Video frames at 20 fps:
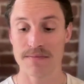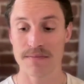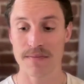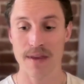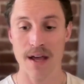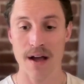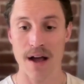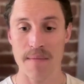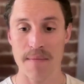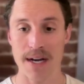
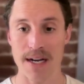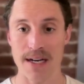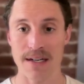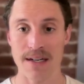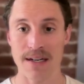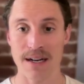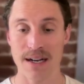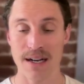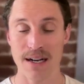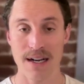No, I
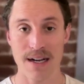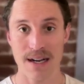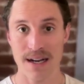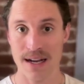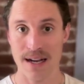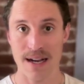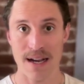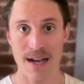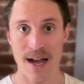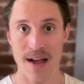mean,
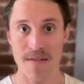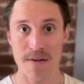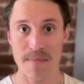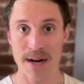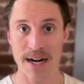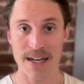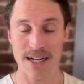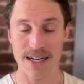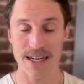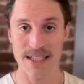having
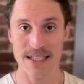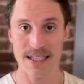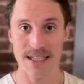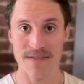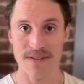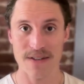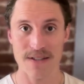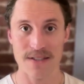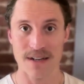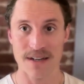been in
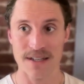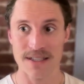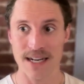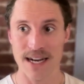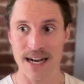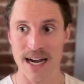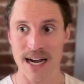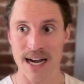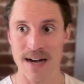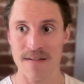DC for as long as
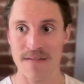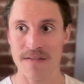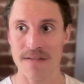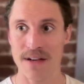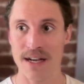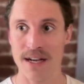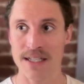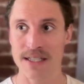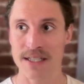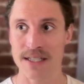I have,
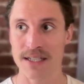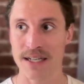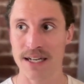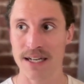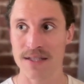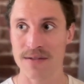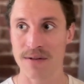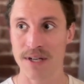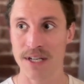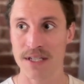it's
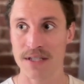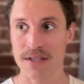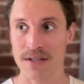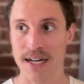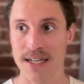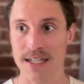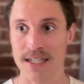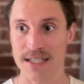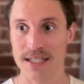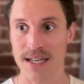really
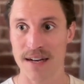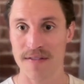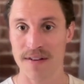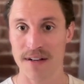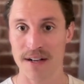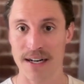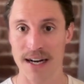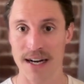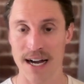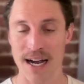strange because I
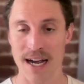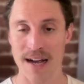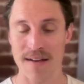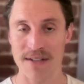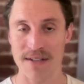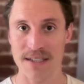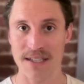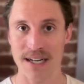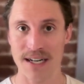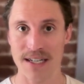feel like I
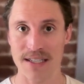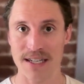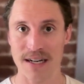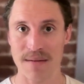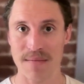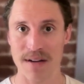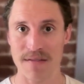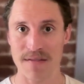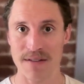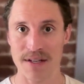haven't changed
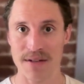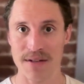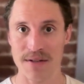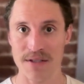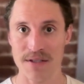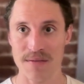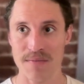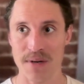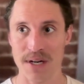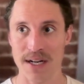on my
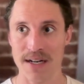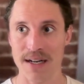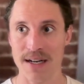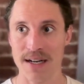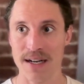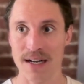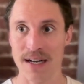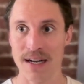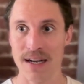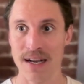views, but
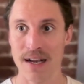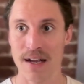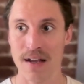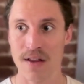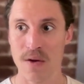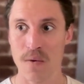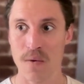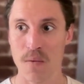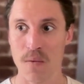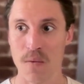
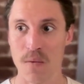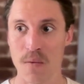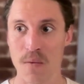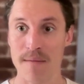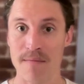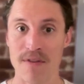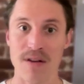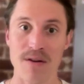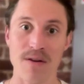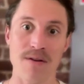the way that
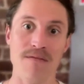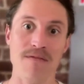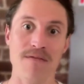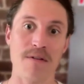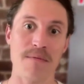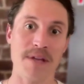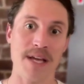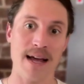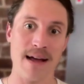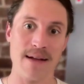I'm viewed
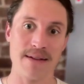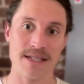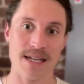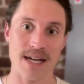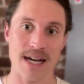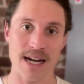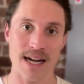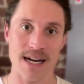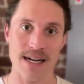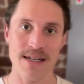from the
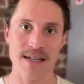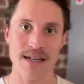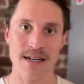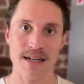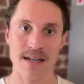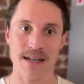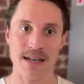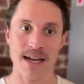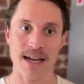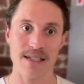outside,
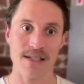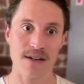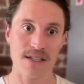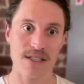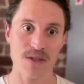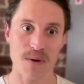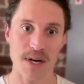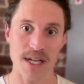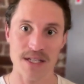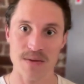like during
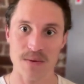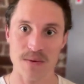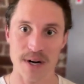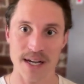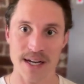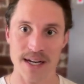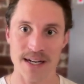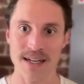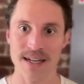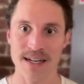
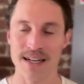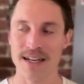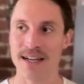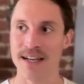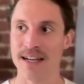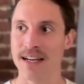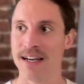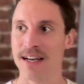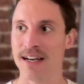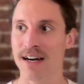2020,
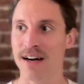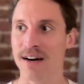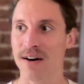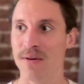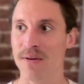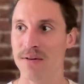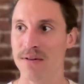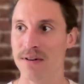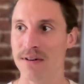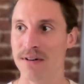you
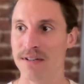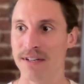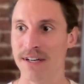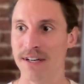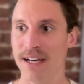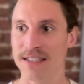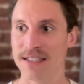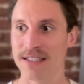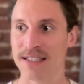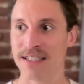know,
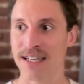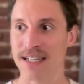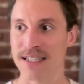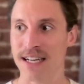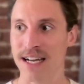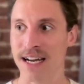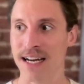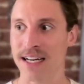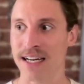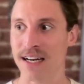it's
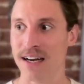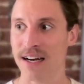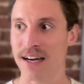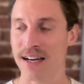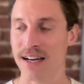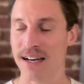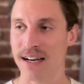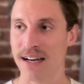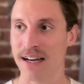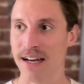like
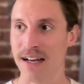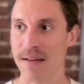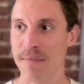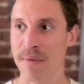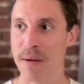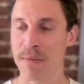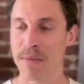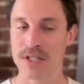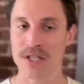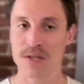
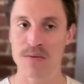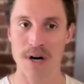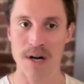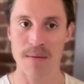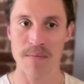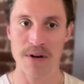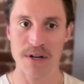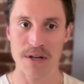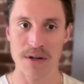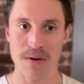people just want
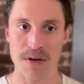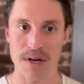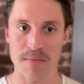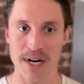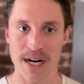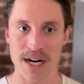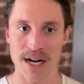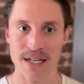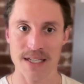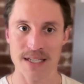to put you in a
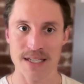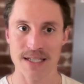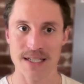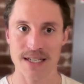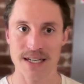box.